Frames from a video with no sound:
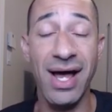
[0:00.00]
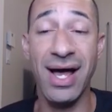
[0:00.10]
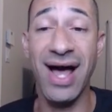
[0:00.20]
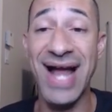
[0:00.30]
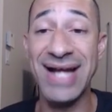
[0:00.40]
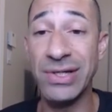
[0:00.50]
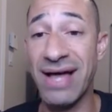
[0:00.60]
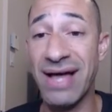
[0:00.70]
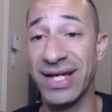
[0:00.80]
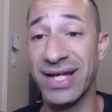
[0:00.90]
I don't
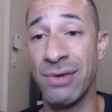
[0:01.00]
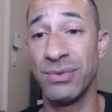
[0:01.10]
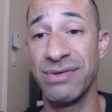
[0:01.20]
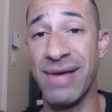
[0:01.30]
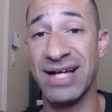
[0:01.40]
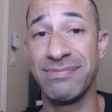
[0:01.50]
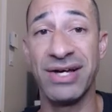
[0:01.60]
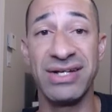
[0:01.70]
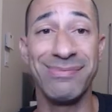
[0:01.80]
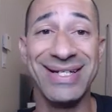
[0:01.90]
have an account with
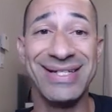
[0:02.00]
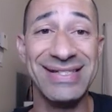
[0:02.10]
MaxBounty, but it's the